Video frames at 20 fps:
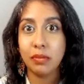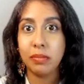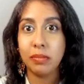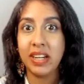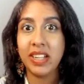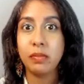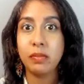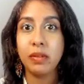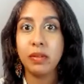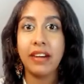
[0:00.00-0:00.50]

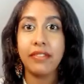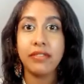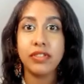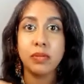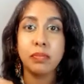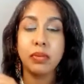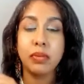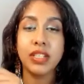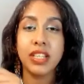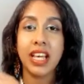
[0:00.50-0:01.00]
might have
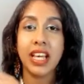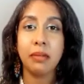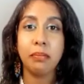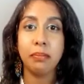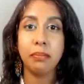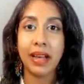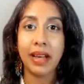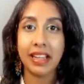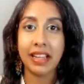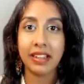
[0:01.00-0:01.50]
to put a
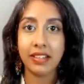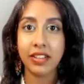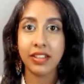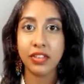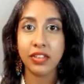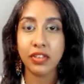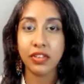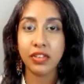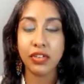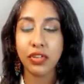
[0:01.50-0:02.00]

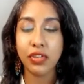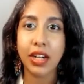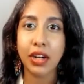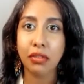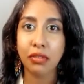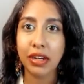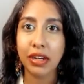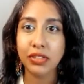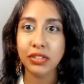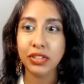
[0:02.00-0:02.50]
bandage
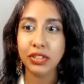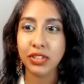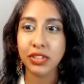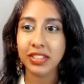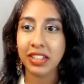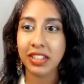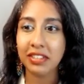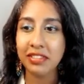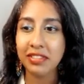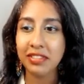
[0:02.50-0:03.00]
around
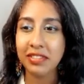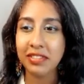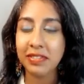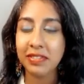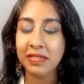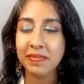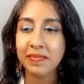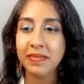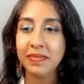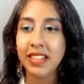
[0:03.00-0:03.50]
yourself.
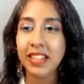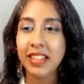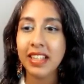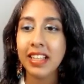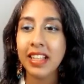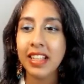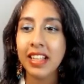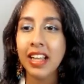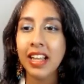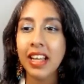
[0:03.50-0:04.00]

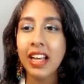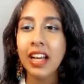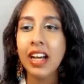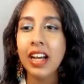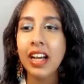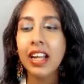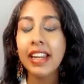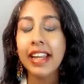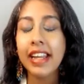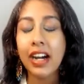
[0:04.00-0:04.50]

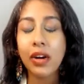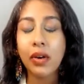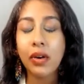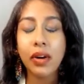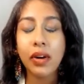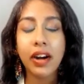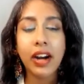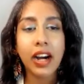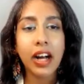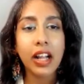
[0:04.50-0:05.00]
Now,
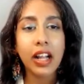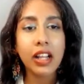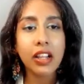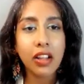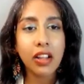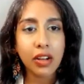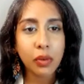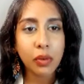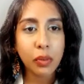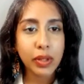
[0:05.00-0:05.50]

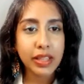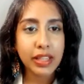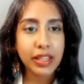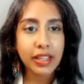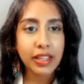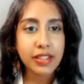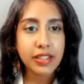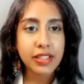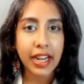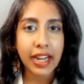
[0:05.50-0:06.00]
along with
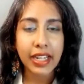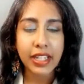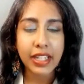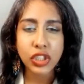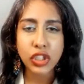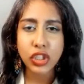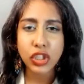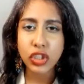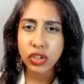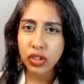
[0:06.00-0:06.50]
this, I
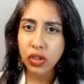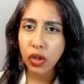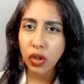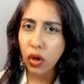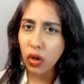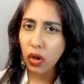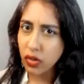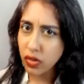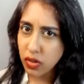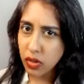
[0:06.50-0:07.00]
should
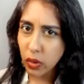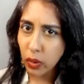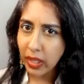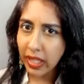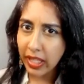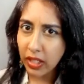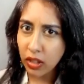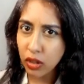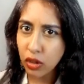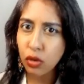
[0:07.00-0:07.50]
also
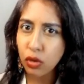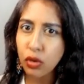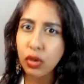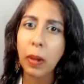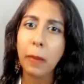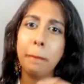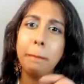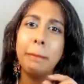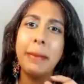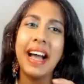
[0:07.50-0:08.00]
include
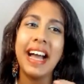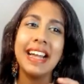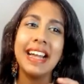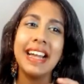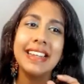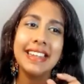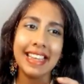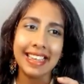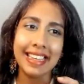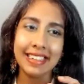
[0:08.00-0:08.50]

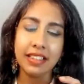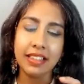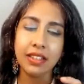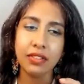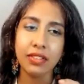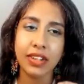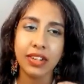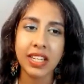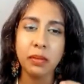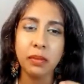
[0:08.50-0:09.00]
Band-Aid,
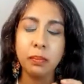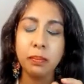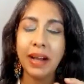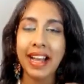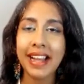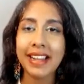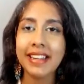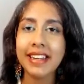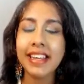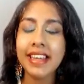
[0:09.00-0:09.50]
right?
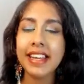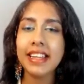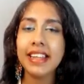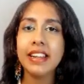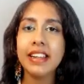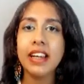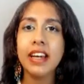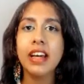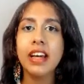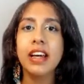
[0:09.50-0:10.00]
Band-Aid
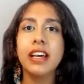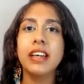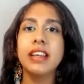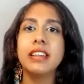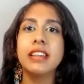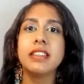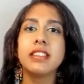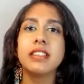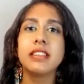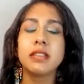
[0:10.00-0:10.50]

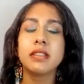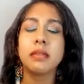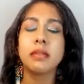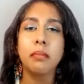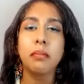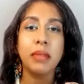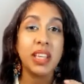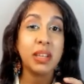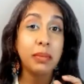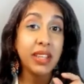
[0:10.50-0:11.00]
is
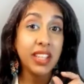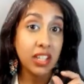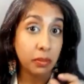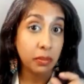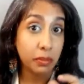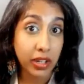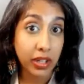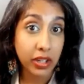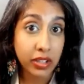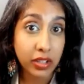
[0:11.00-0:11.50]
maybe an
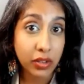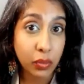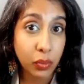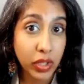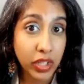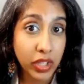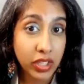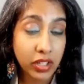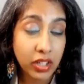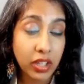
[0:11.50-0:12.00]
American
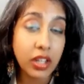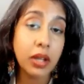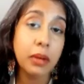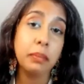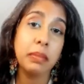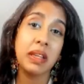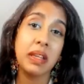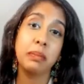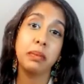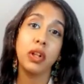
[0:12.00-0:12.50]
word.
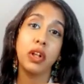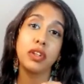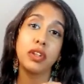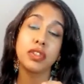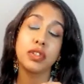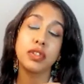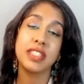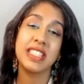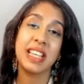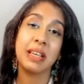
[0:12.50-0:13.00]
People
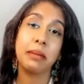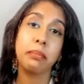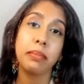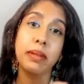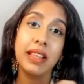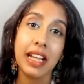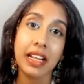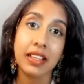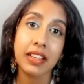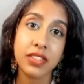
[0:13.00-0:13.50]
also say
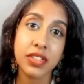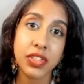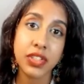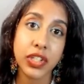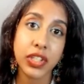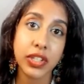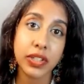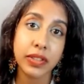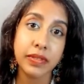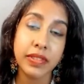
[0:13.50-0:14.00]
plaster,